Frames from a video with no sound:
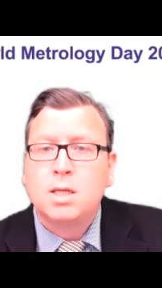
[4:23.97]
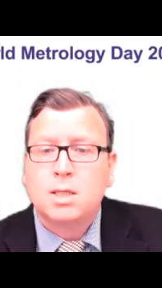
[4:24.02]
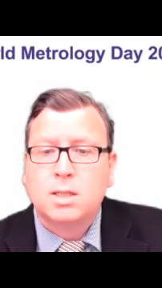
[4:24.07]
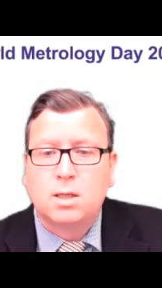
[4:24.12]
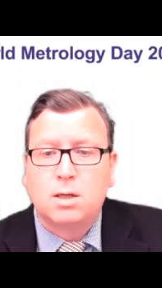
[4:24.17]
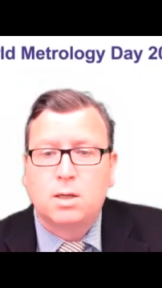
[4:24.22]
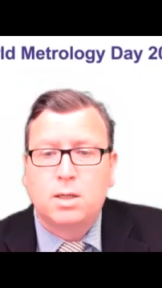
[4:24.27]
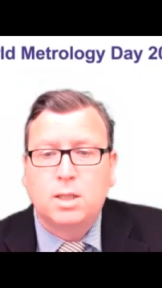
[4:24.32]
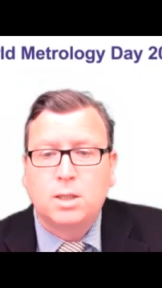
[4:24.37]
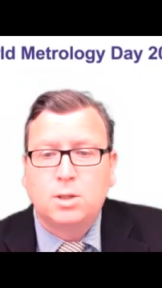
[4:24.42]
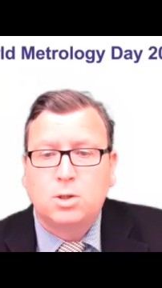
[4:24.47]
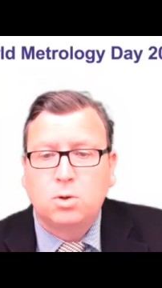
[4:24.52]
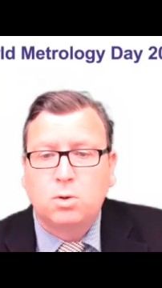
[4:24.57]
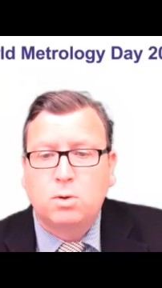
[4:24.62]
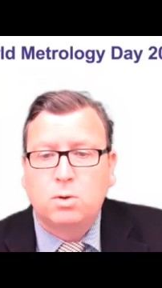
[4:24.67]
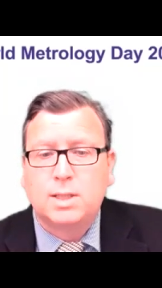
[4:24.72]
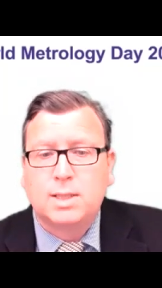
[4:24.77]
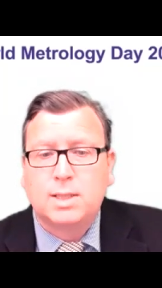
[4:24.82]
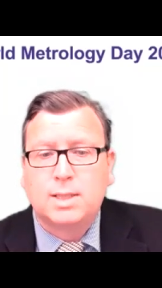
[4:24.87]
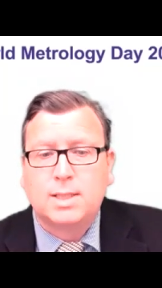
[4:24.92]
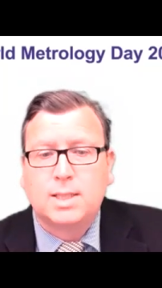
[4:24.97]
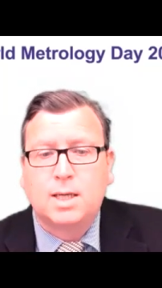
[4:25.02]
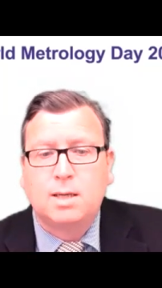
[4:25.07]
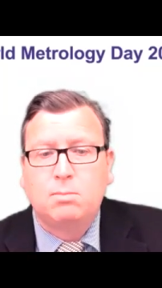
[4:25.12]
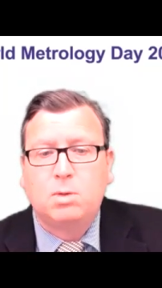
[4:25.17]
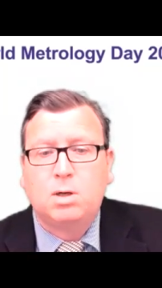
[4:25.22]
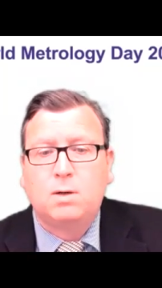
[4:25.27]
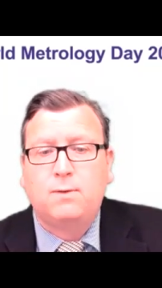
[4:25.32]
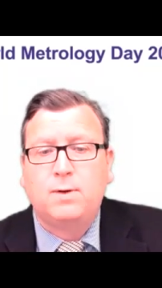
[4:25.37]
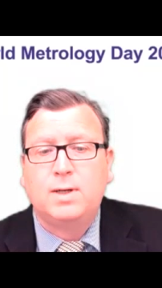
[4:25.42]
signed a joint
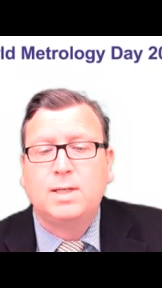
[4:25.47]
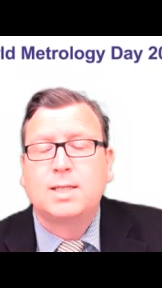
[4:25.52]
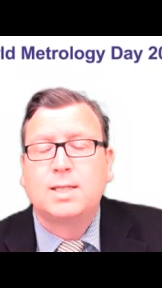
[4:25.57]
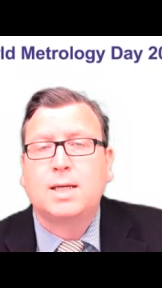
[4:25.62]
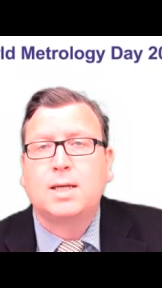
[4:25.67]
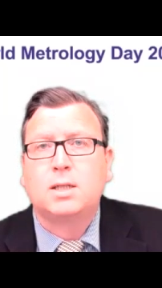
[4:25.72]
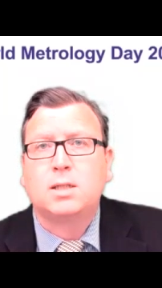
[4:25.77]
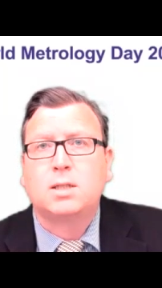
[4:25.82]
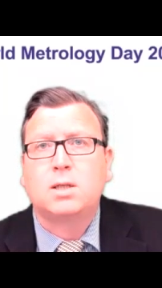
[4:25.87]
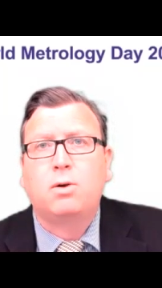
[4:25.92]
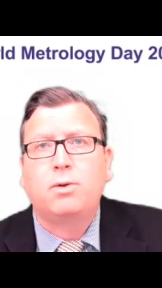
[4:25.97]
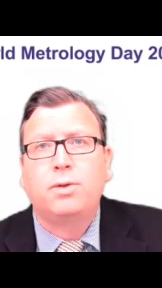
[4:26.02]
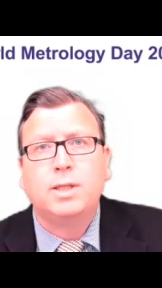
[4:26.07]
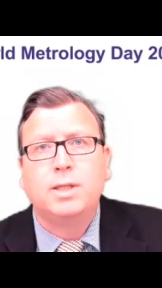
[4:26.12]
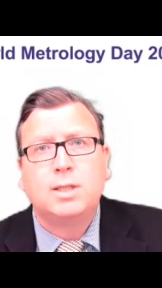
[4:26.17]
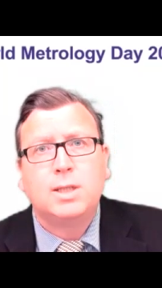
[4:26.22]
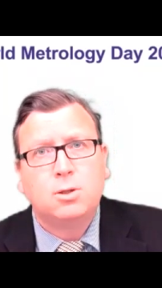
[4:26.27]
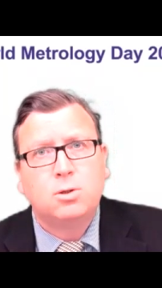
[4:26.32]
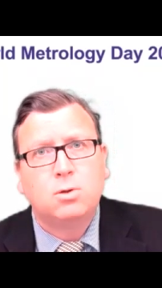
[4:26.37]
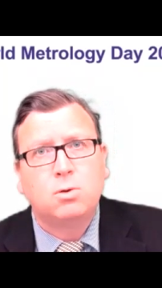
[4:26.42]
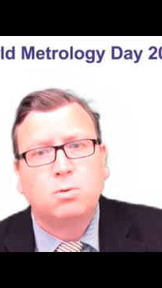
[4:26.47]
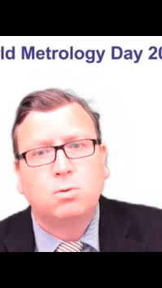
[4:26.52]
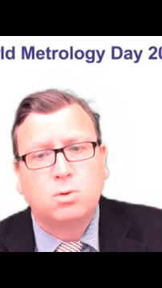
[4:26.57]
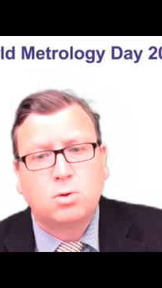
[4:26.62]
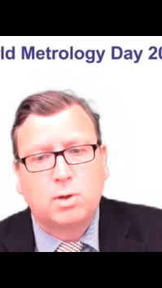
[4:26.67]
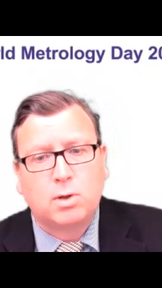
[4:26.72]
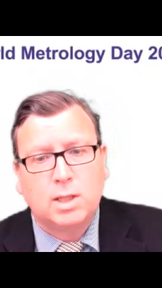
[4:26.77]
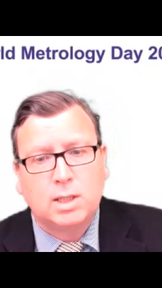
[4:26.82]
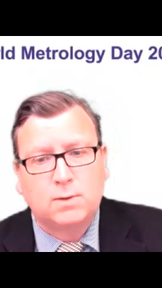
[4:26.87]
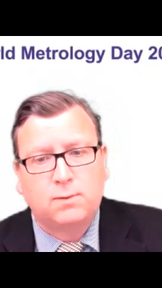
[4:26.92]
statement of intent on the digital
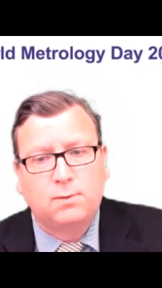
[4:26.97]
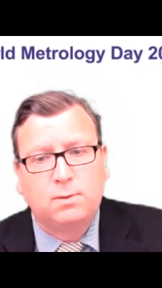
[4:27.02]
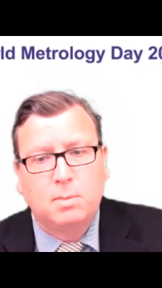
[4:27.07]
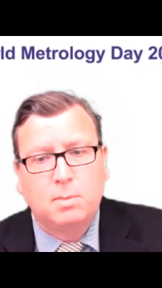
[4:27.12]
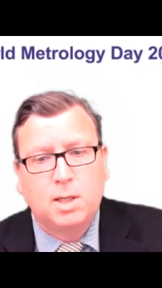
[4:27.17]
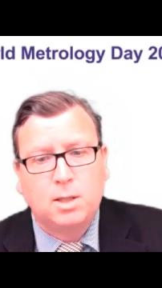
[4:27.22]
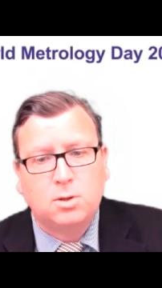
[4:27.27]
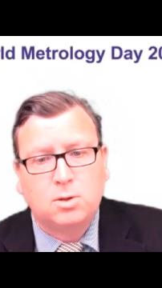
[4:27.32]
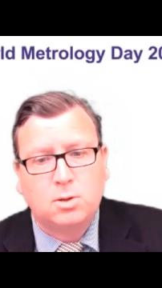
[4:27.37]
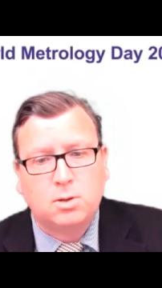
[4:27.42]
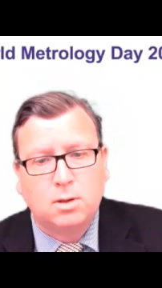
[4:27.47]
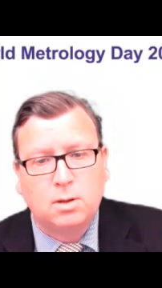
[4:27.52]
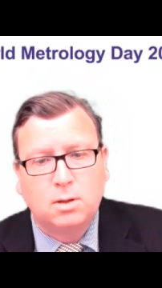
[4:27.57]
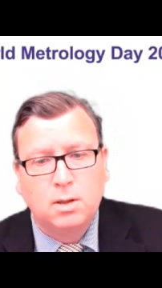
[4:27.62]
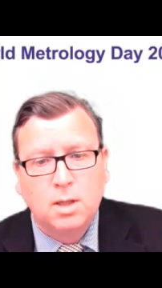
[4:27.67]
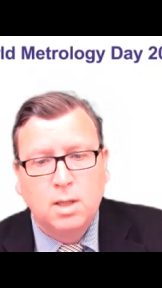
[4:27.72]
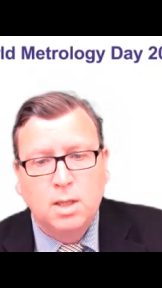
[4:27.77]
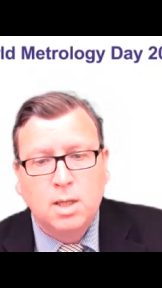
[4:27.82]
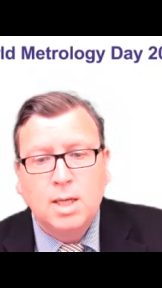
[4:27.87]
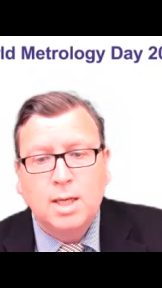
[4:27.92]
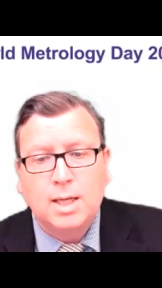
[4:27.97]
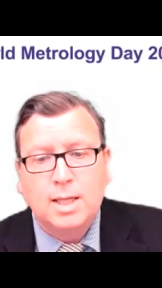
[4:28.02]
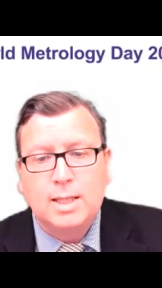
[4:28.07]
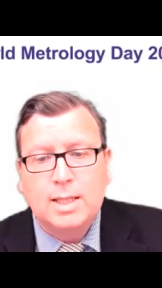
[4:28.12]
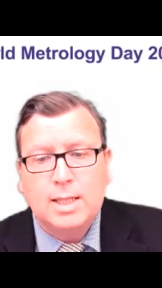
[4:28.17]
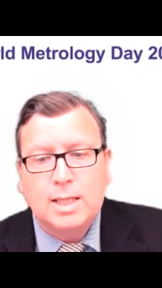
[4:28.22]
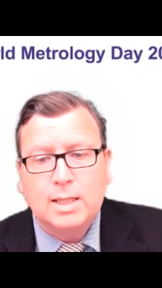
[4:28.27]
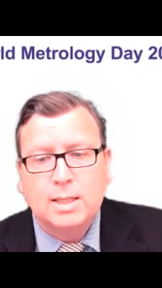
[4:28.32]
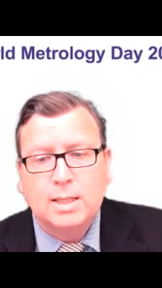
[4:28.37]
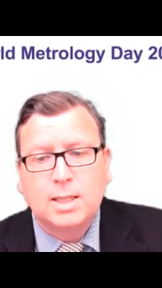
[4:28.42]
transformation in
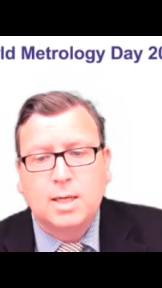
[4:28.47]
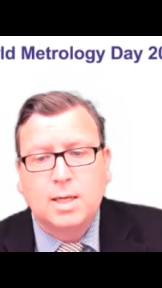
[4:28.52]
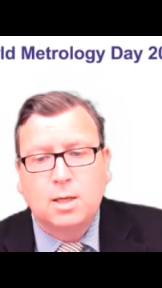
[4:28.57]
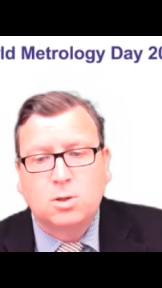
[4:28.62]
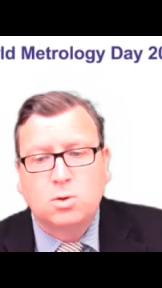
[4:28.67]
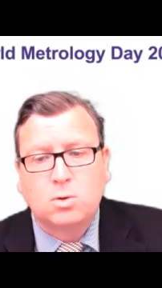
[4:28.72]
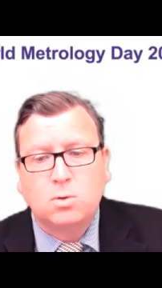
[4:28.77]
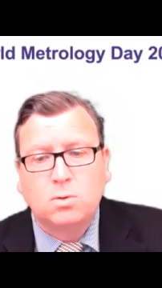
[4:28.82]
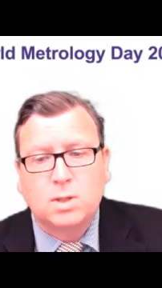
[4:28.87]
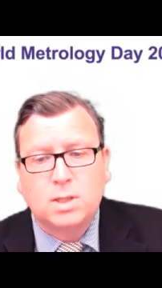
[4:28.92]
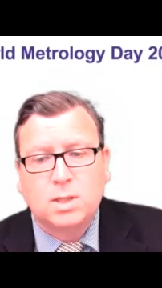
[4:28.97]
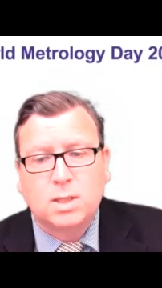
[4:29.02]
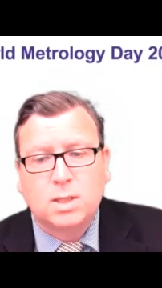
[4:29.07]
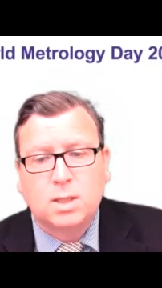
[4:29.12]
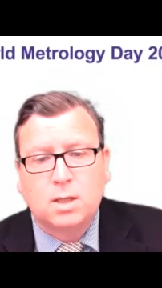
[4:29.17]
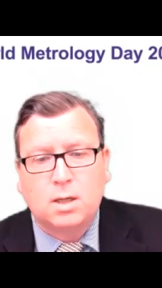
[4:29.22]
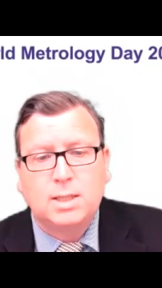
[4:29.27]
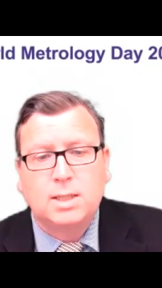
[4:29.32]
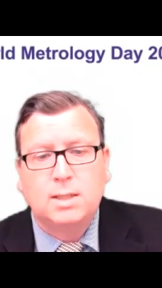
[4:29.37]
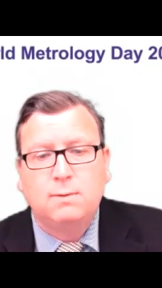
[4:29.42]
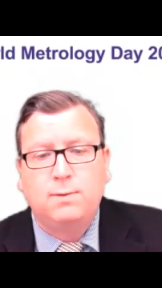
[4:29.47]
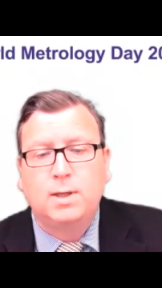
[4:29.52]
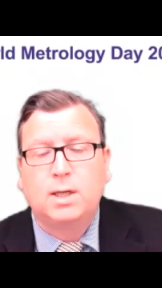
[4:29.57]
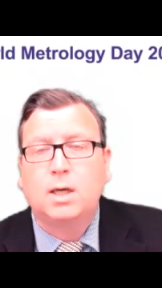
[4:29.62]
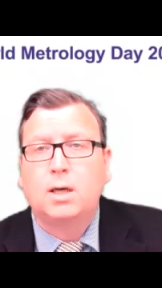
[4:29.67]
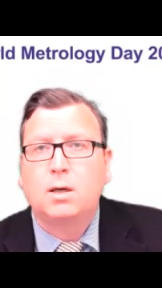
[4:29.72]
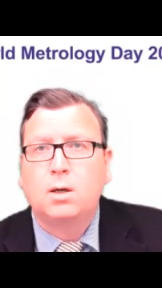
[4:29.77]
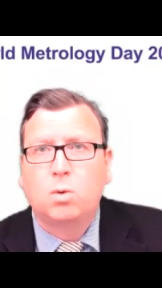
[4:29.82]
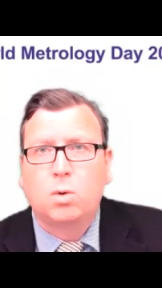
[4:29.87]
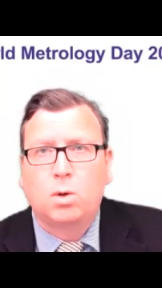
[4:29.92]
the international scientific
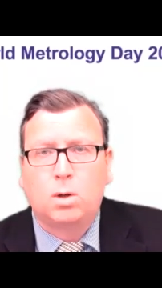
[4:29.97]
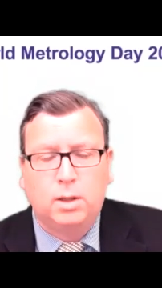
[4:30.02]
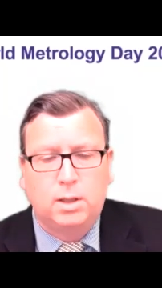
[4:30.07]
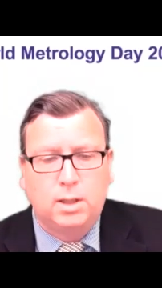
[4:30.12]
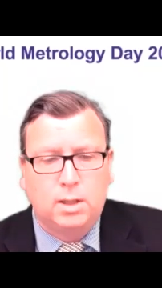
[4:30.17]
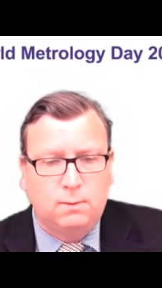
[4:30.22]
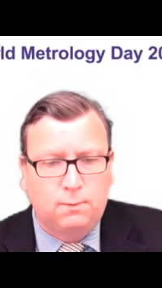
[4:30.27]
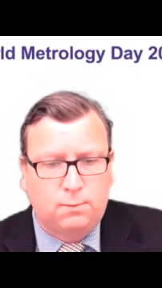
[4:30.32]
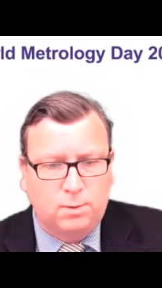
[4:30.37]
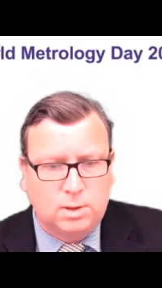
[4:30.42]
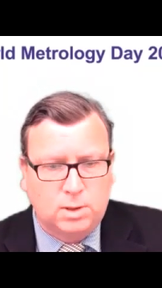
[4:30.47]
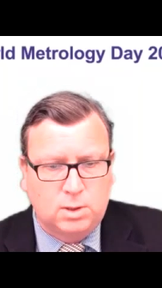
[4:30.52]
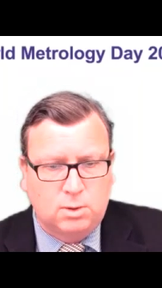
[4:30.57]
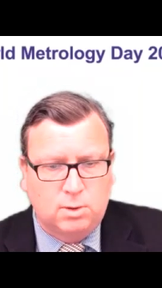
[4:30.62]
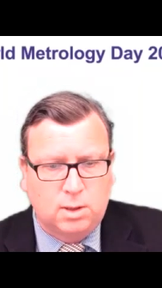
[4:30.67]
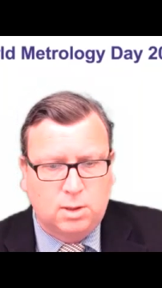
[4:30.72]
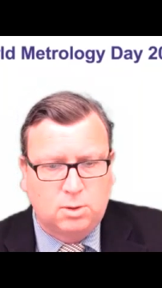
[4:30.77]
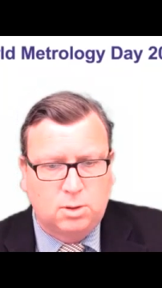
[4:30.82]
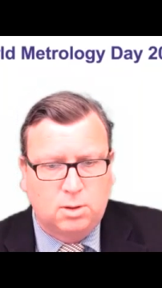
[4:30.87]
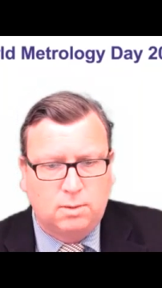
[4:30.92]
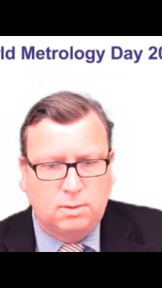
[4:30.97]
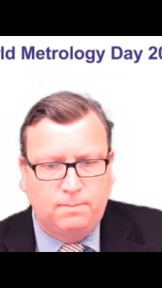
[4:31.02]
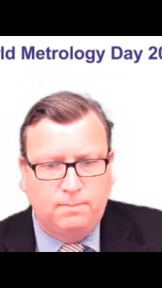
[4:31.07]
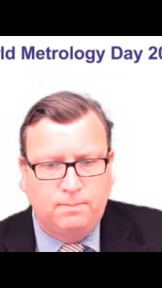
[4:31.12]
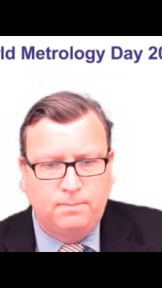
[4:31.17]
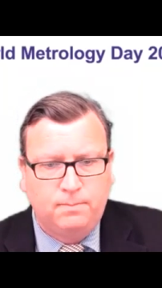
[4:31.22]
and quality infrastructure.